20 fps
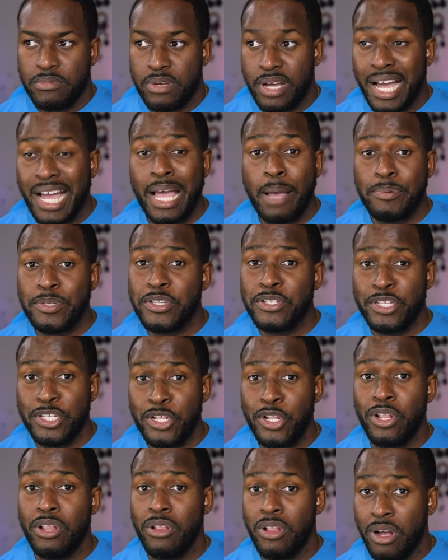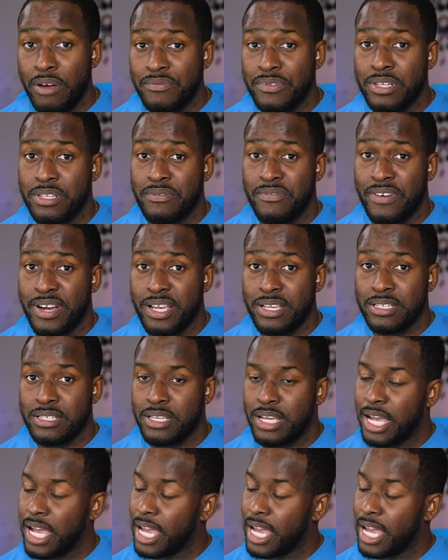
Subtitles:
I absolutely love the device.